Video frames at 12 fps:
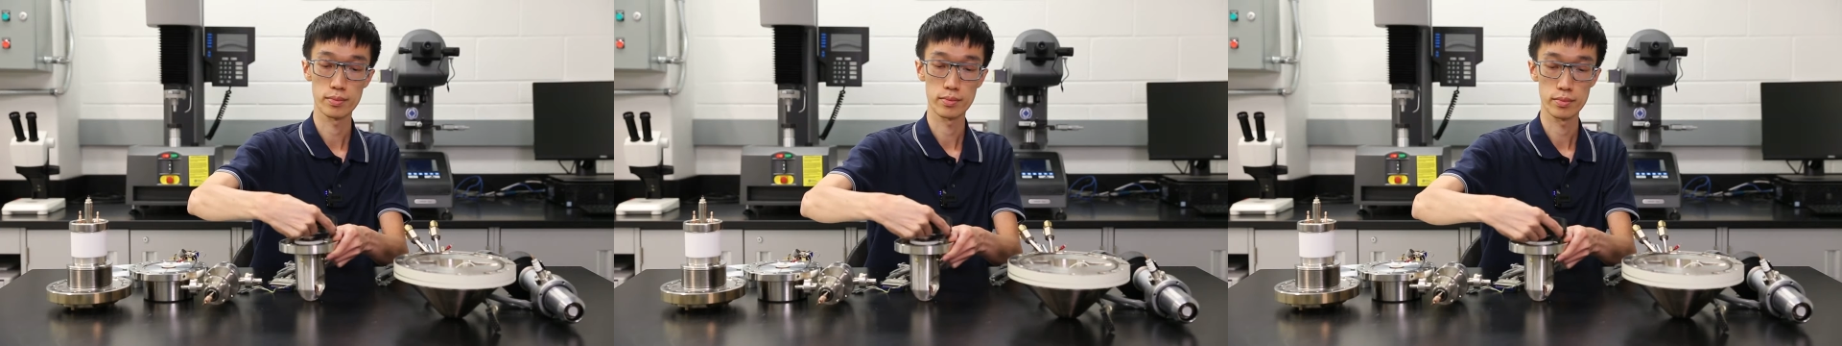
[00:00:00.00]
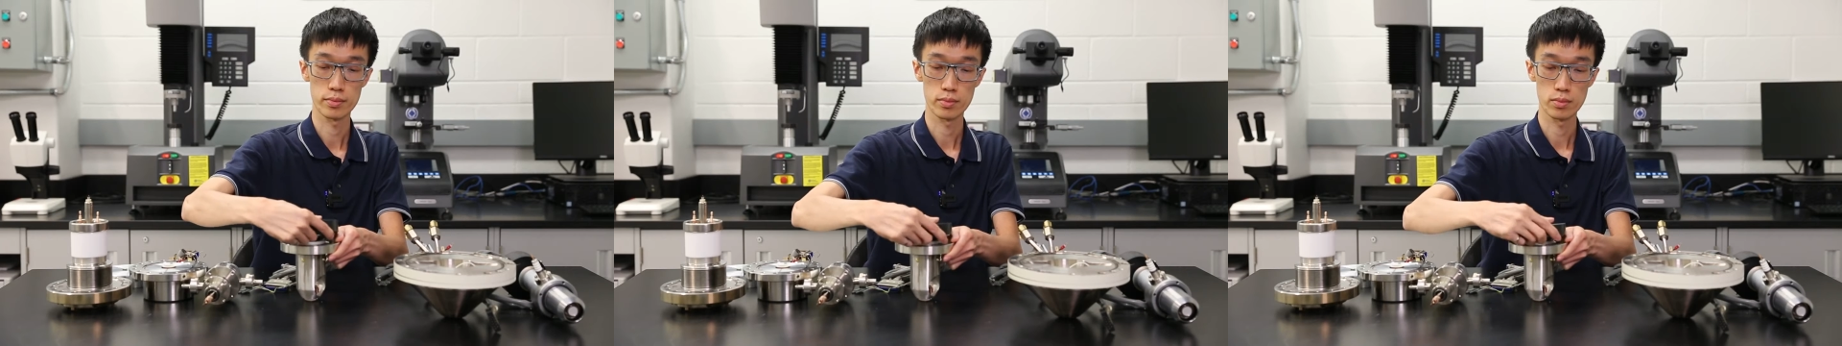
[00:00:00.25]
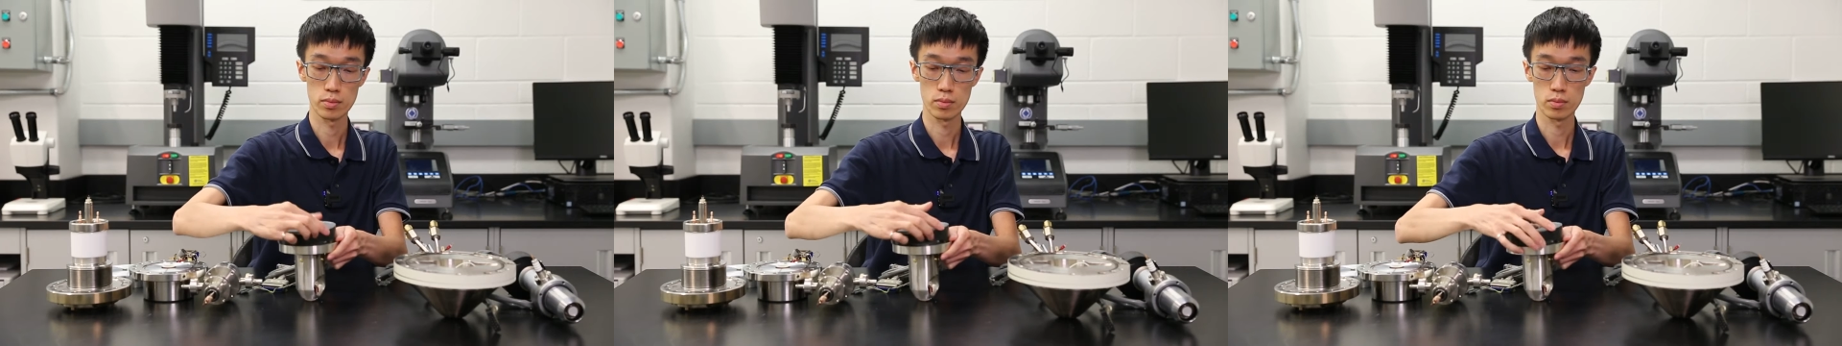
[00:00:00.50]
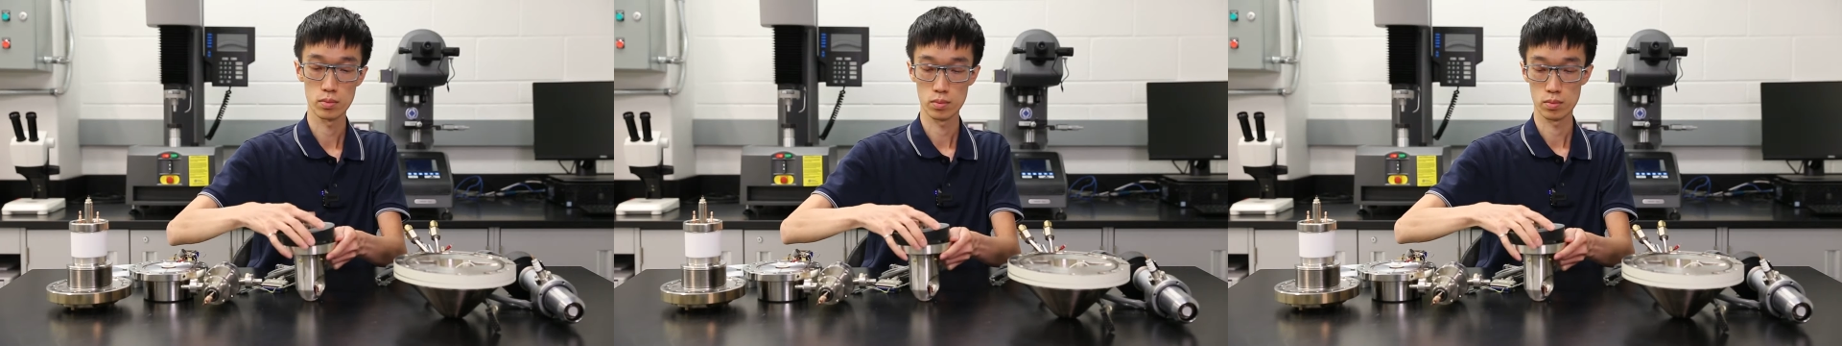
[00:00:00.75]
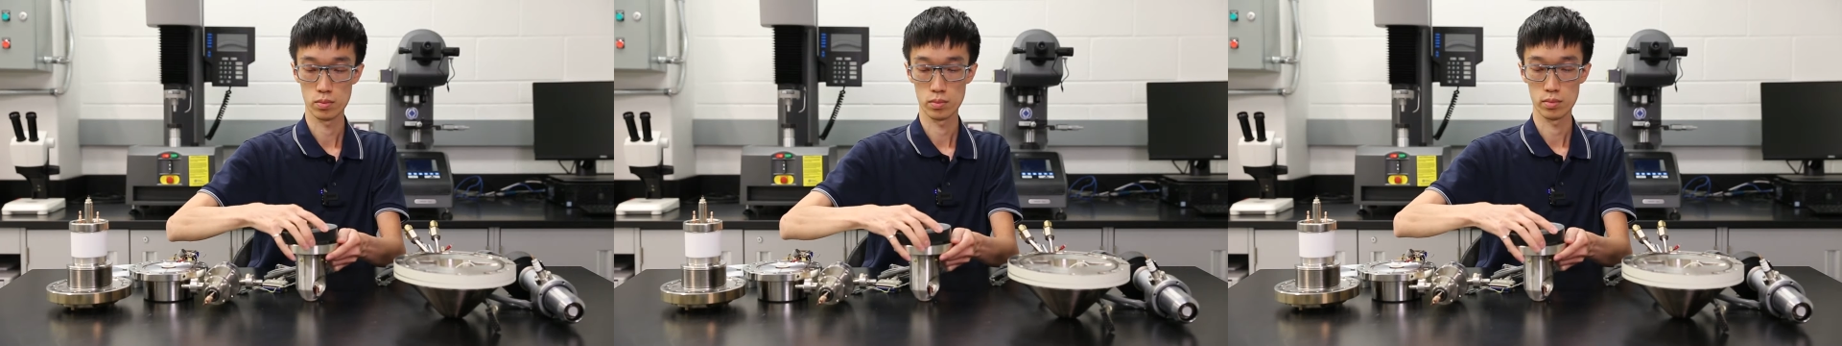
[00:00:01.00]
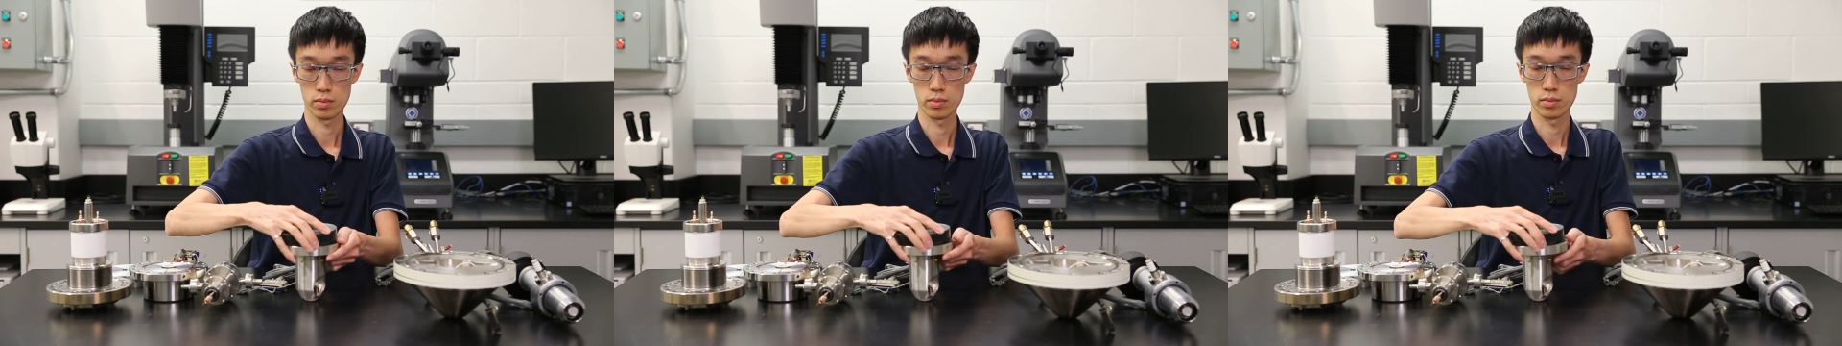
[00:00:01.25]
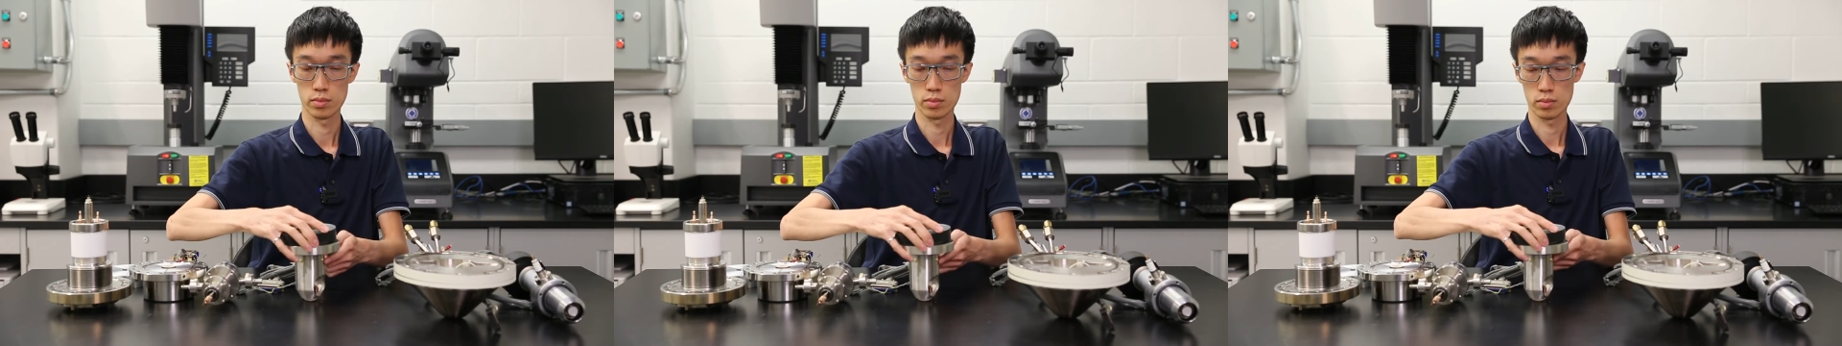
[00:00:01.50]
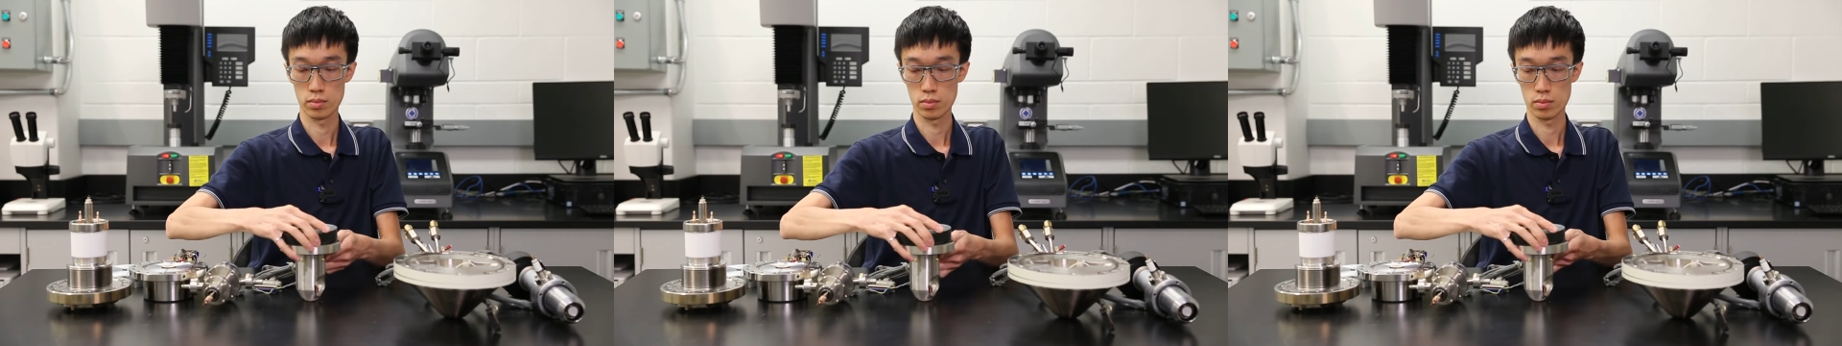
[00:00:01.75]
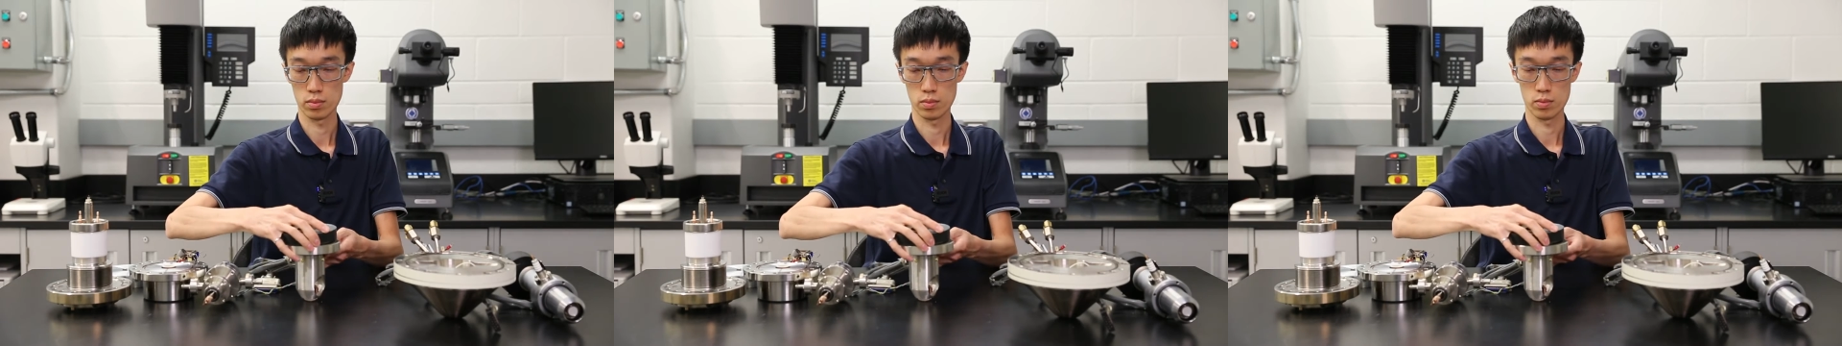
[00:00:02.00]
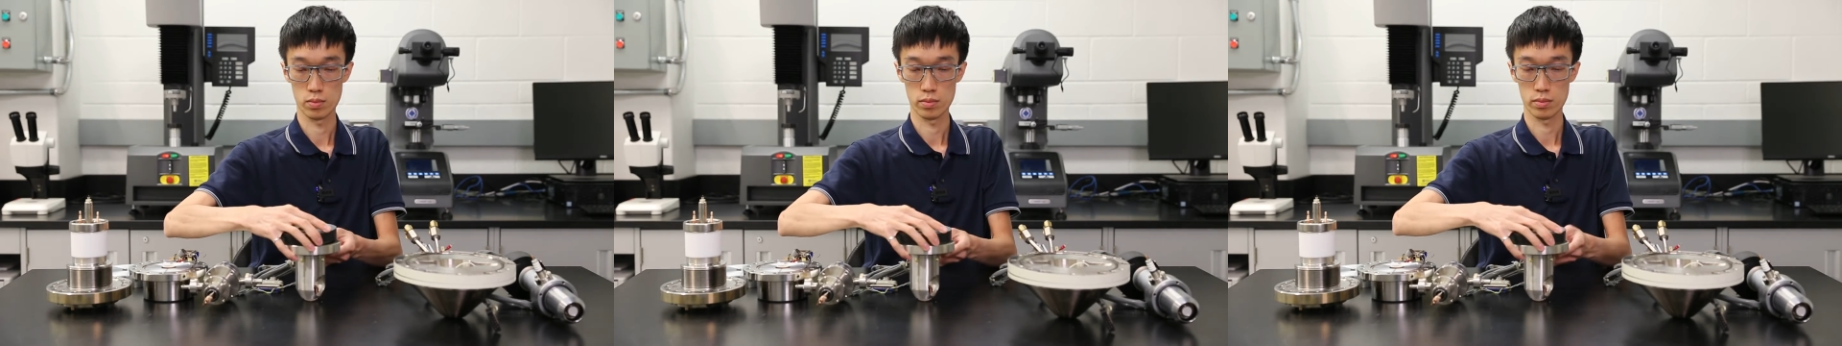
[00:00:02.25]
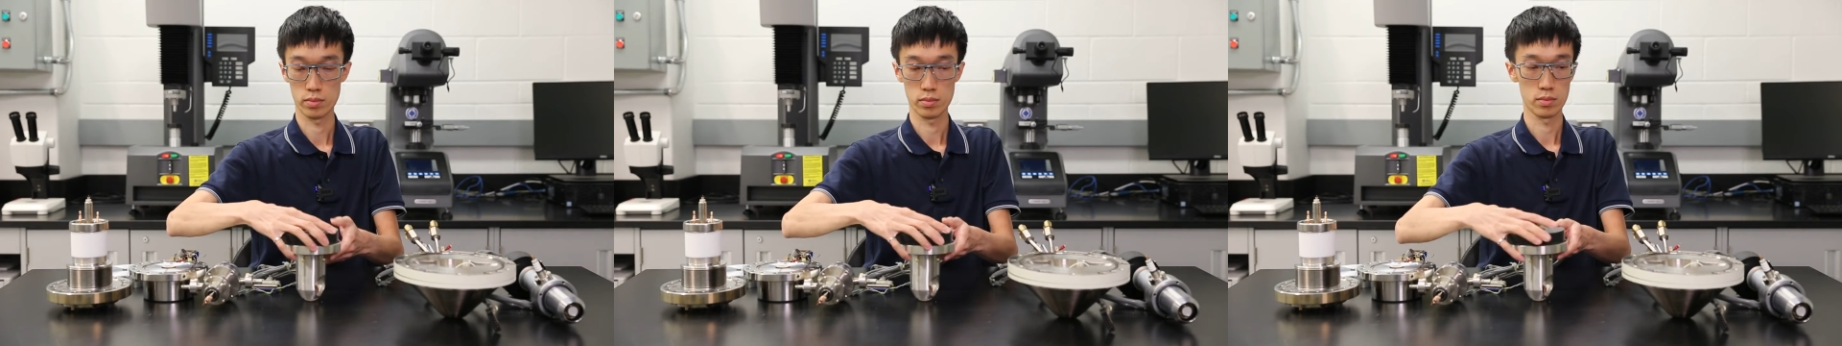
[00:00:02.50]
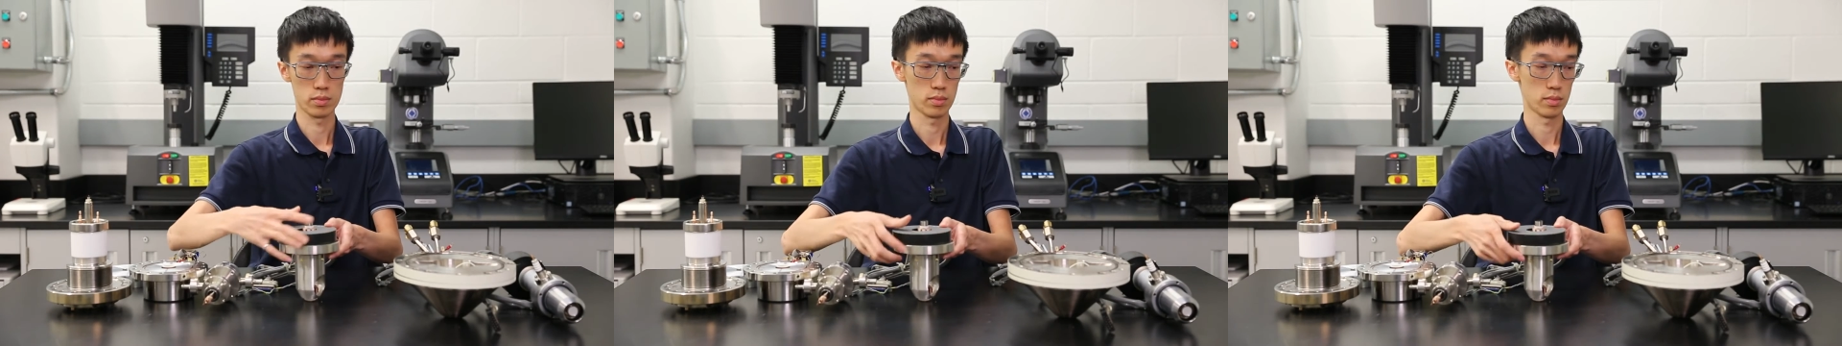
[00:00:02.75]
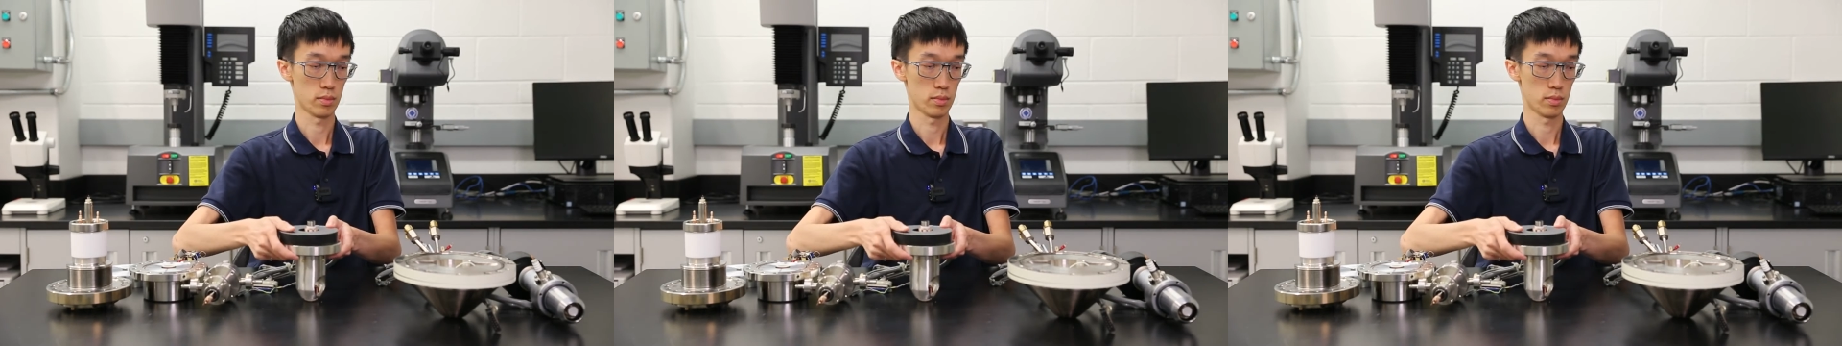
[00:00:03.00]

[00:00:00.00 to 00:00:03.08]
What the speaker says: No one is speaking in this clip.